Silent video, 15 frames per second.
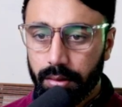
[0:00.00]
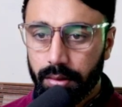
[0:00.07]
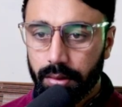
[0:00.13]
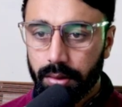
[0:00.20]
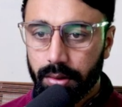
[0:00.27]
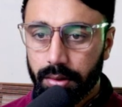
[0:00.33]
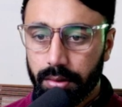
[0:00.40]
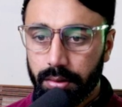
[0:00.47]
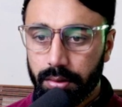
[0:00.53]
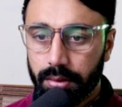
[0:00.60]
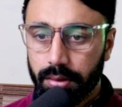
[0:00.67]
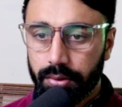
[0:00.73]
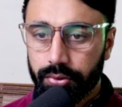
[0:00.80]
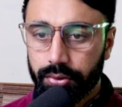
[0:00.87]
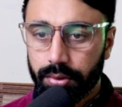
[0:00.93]
there
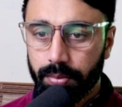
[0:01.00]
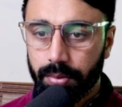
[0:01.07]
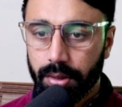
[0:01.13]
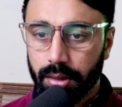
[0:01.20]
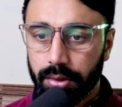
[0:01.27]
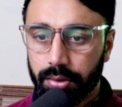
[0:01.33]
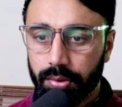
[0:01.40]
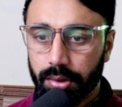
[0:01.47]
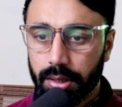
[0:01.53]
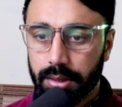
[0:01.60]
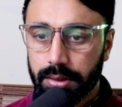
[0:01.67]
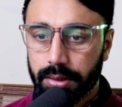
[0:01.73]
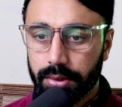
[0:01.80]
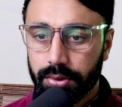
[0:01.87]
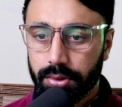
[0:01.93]
should be a URL
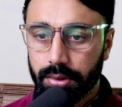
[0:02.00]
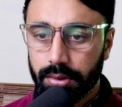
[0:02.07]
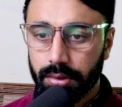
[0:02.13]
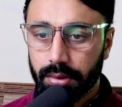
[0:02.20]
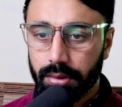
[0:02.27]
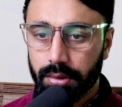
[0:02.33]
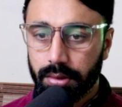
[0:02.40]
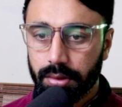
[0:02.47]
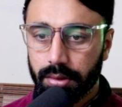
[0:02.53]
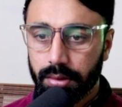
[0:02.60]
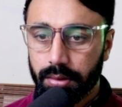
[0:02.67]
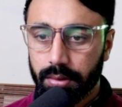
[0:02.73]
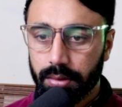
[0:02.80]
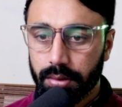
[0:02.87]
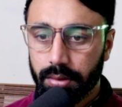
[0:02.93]
section
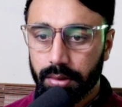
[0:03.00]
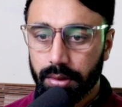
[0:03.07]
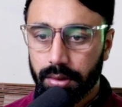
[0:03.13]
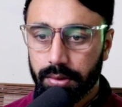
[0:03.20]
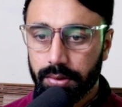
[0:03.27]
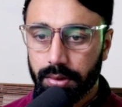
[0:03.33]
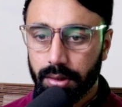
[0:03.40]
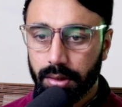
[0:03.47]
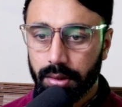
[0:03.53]
that is here,